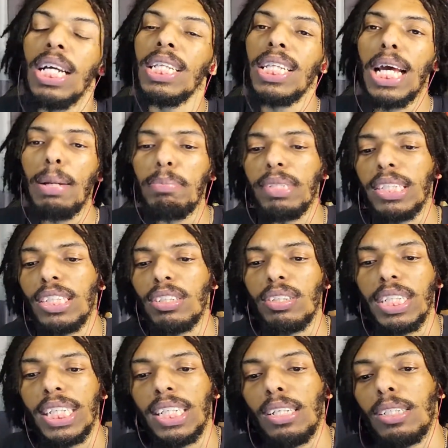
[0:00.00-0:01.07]
That means you
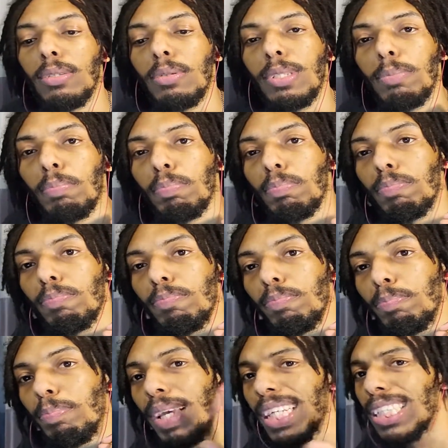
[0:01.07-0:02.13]
need a
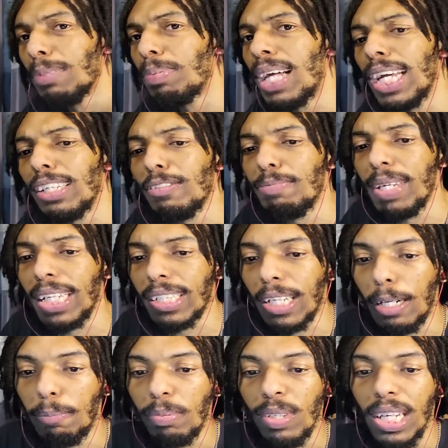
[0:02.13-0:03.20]
big supply of
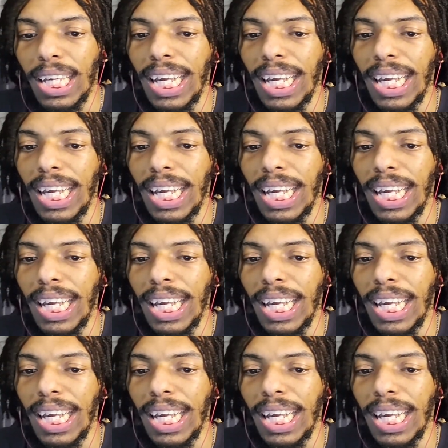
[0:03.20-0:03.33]
makeup